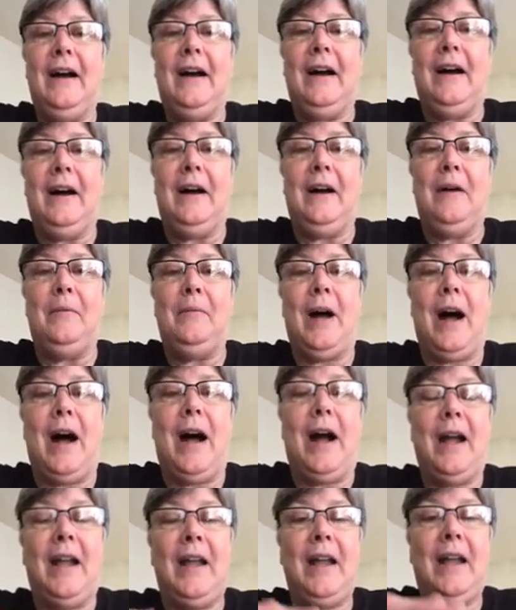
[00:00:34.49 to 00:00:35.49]

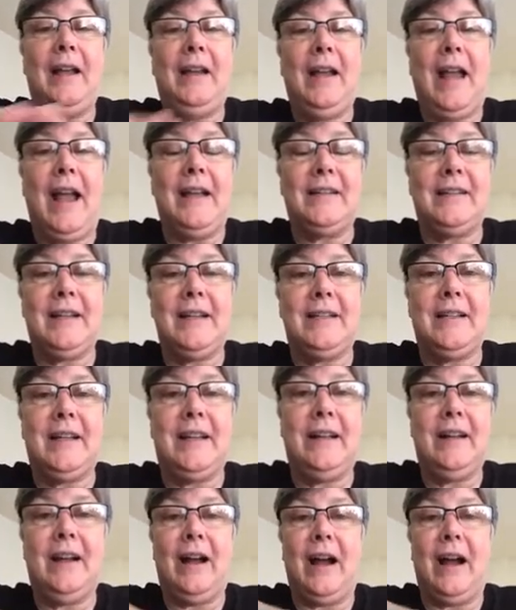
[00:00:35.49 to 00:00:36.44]
As I said,